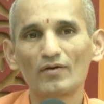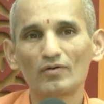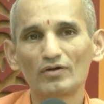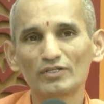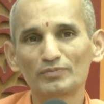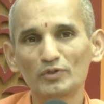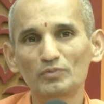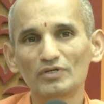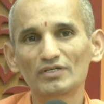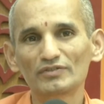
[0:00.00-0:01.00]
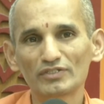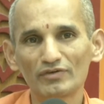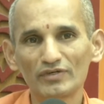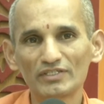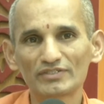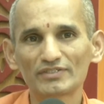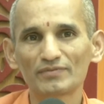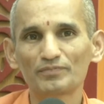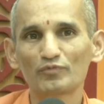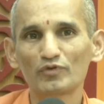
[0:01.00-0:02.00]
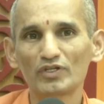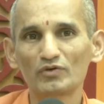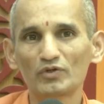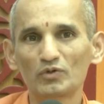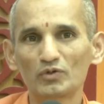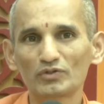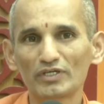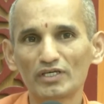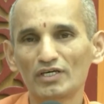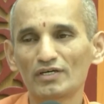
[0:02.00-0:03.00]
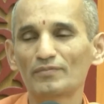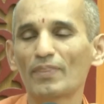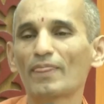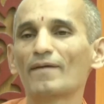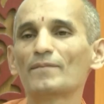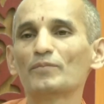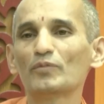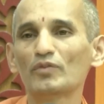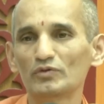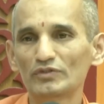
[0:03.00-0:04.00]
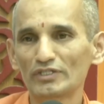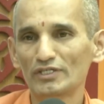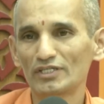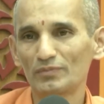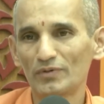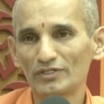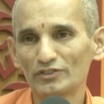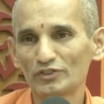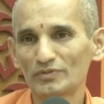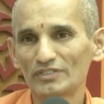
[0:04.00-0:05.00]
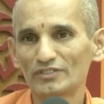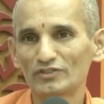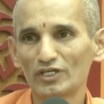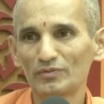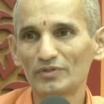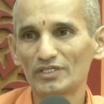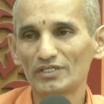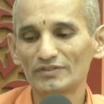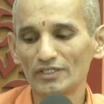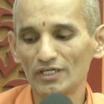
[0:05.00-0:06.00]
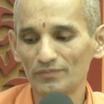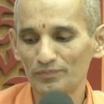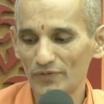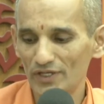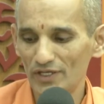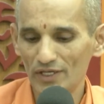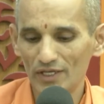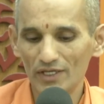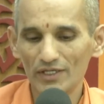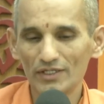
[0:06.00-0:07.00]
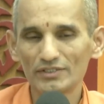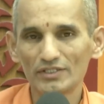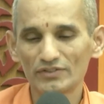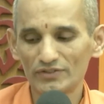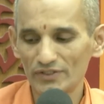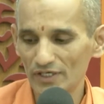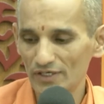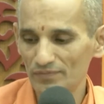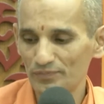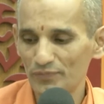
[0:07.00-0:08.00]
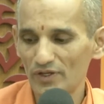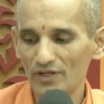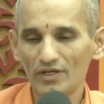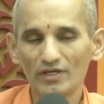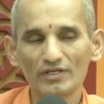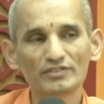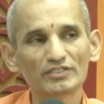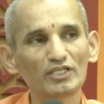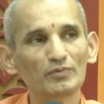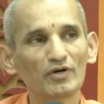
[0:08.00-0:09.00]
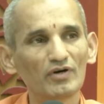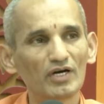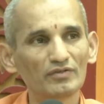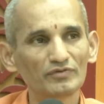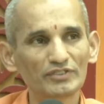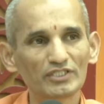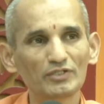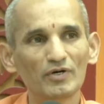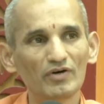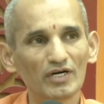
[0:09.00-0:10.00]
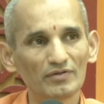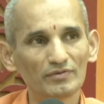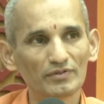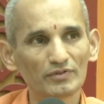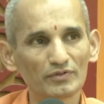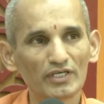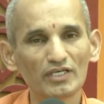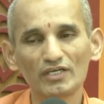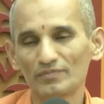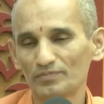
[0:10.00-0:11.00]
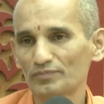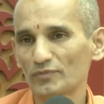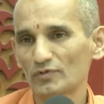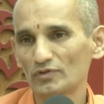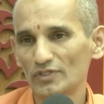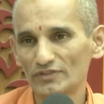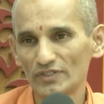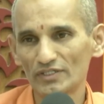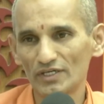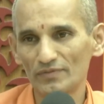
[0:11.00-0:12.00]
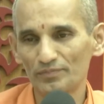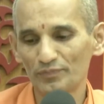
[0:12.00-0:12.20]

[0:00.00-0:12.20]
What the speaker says: All the people and servants, when they would go to the king, they would sing their praises, but this time he didn't sing. He just said, Jai Bhava, Vijay Bhava, to the king, to Dasharatha.